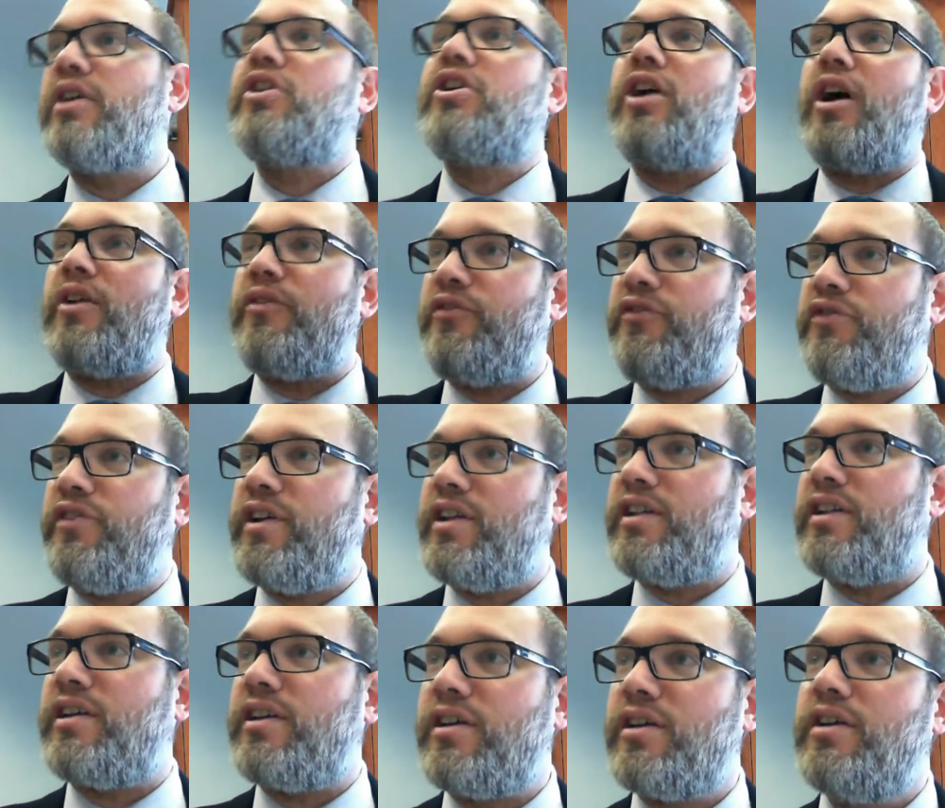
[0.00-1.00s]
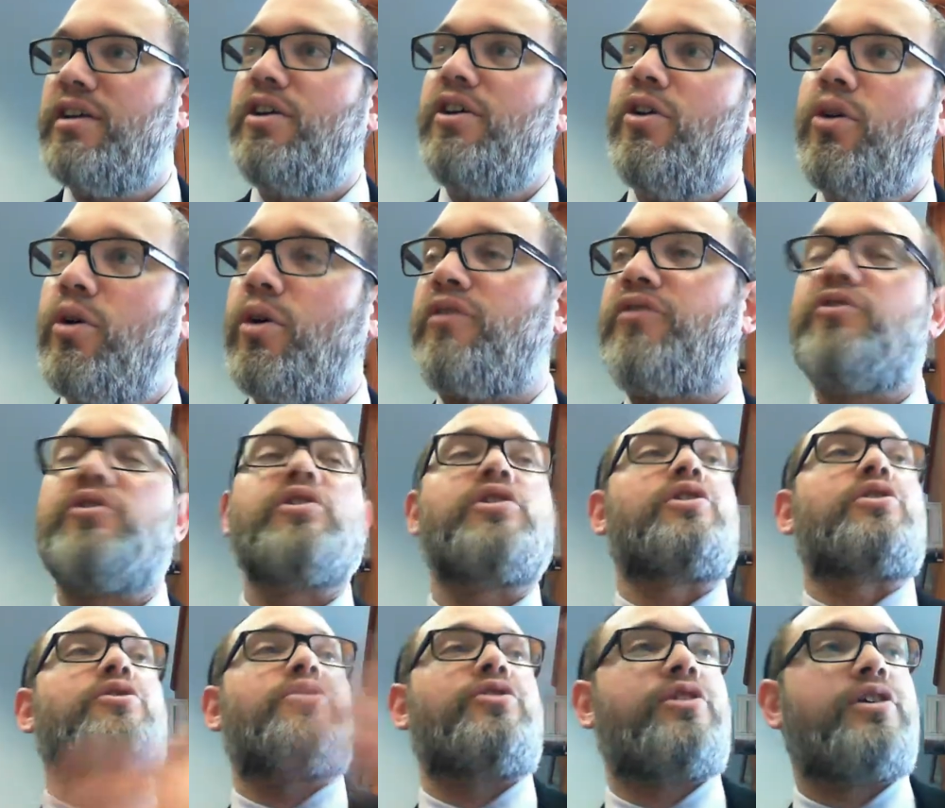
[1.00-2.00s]
gut feeling. Or from the
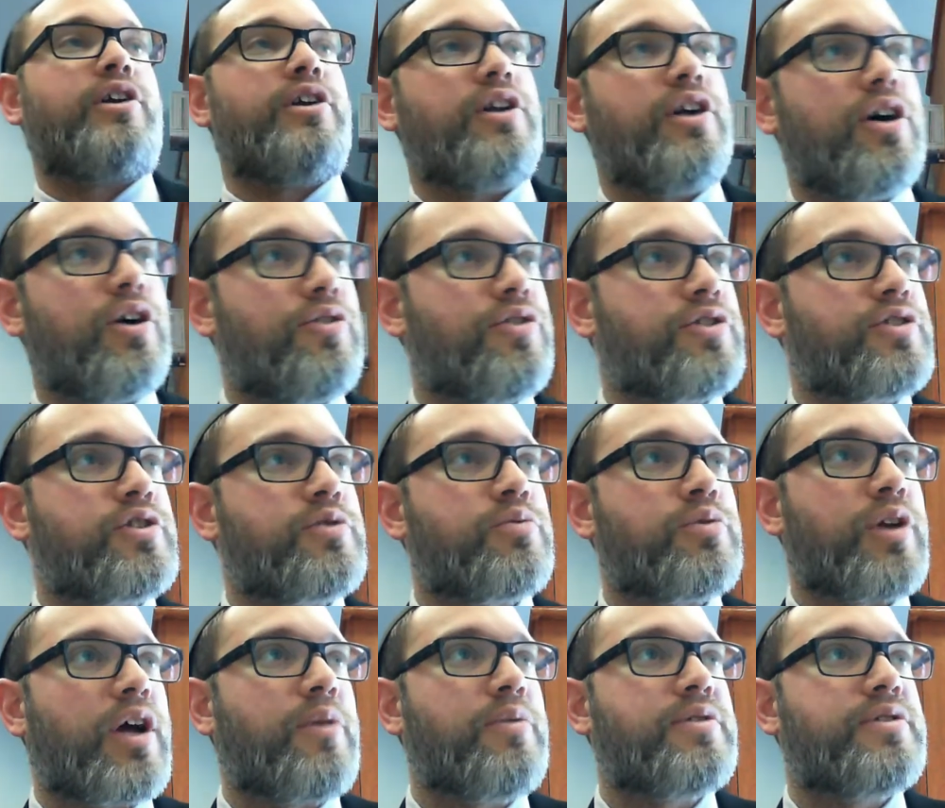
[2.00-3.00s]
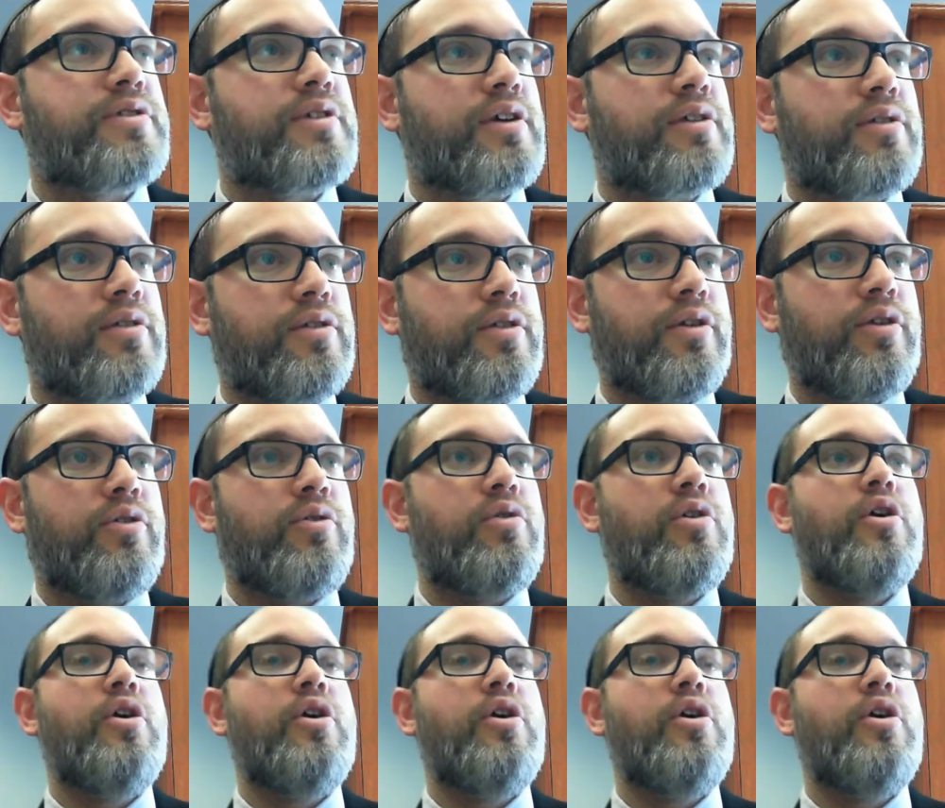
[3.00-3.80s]
little that I know, this is what I would say to do.